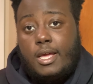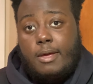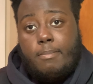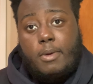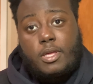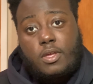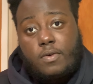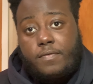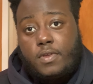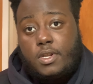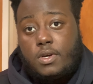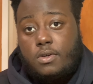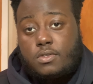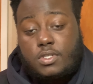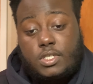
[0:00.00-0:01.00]
make your
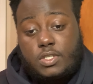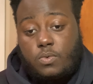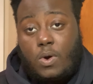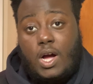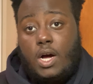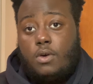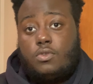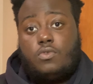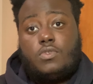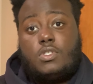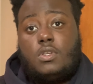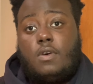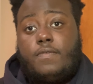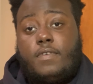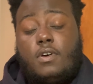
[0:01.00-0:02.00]
videos just while
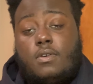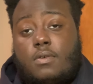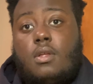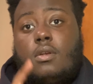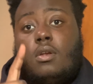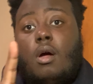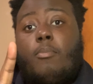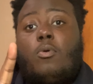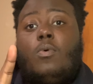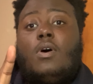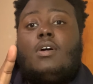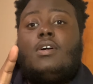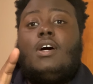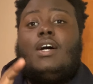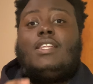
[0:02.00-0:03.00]
using your phone. Number
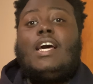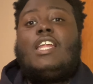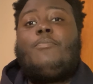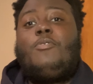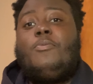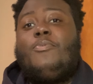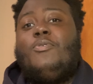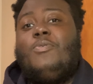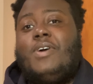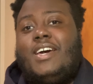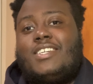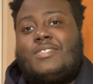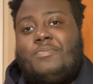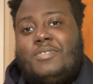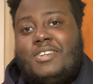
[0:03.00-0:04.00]
one, a lot of people who
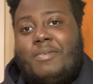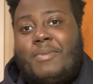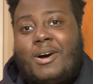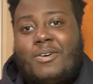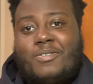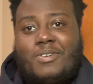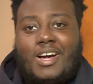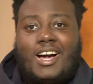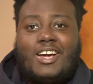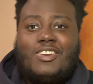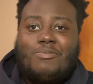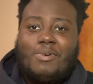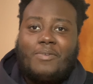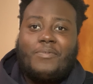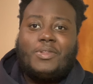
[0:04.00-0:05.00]
ask me about how I
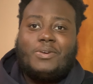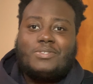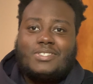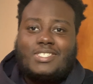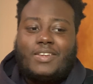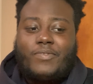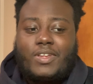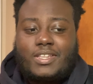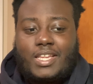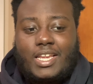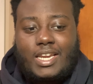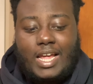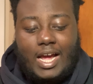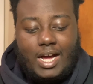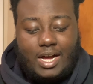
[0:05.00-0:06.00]
do my videos and stuff like
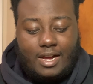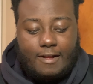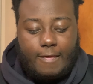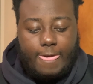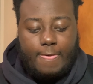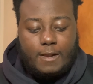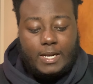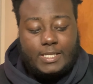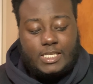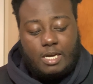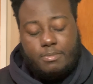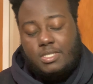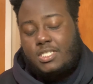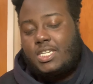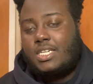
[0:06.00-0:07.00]
that, they tell
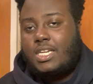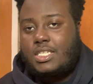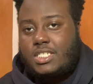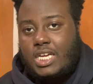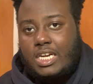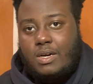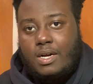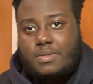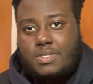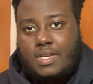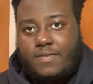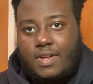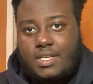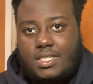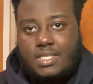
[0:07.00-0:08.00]
me to check their channel out and
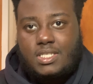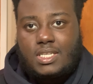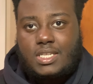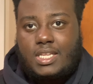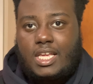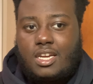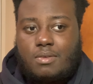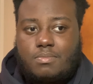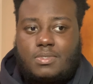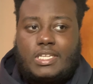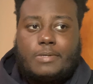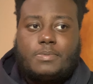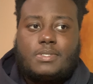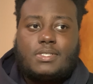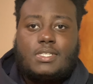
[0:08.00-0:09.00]
stuff like this and then get them
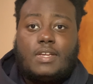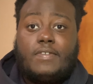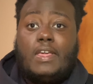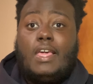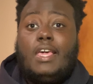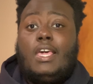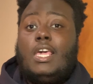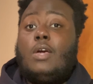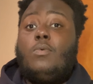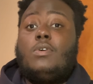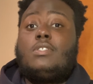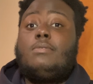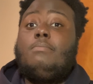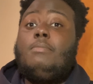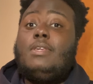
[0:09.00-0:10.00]
tips and stuff. And
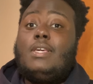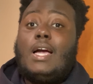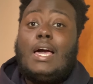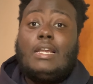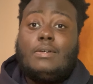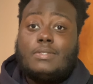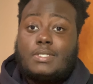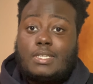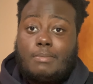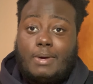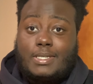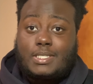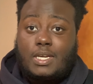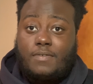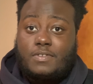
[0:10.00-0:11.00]
which me, I don't see
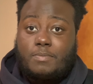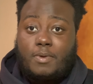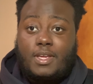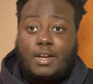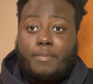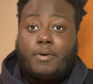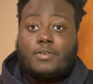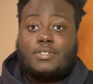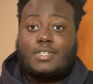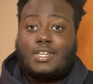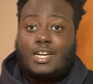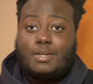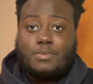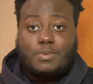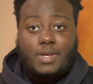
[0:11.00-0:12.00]
myself as being the person to
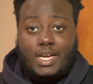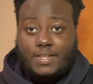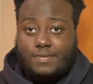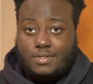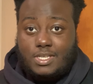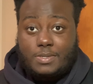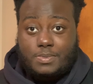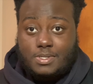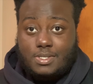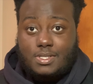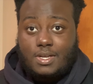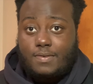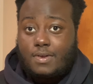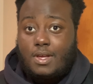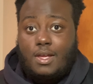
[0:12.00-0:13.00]
come to ask for tips and
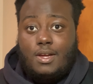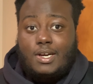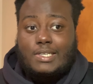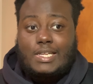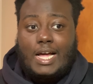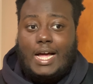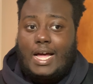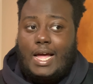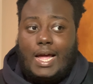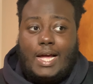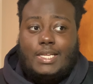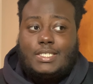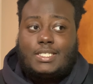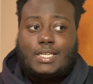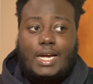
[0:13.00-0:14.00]
stuff, because
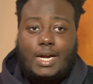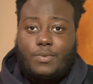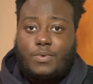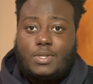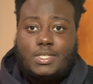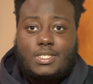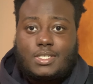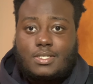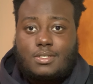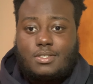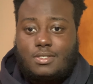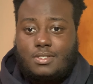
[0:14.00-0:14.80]
I really just